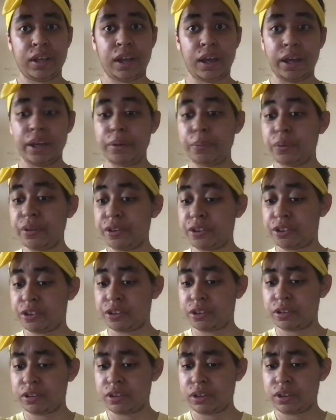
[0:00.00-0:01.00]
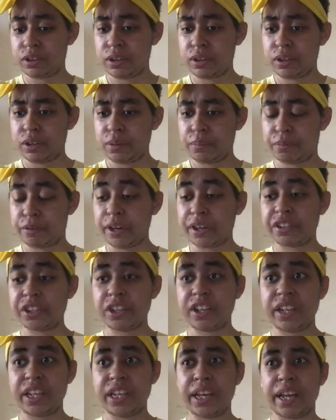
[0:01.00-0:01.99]
I was
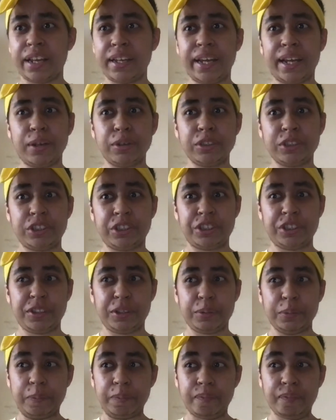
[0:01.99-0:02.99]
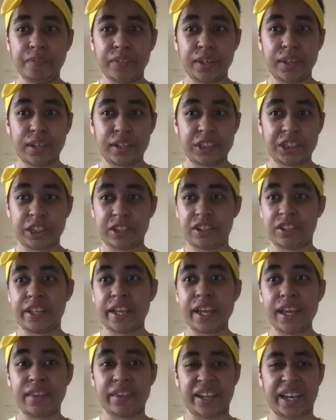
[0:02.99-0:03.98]
practically allowed to just
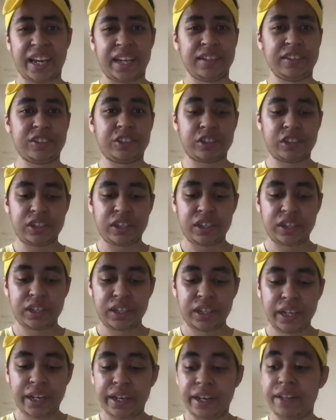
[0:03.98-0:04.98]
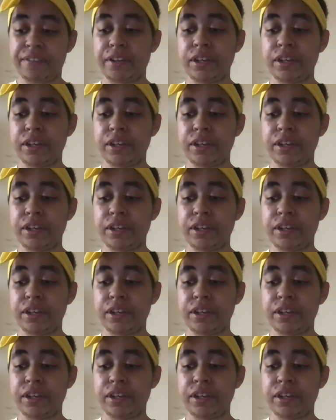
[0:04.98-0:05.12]
stay there and live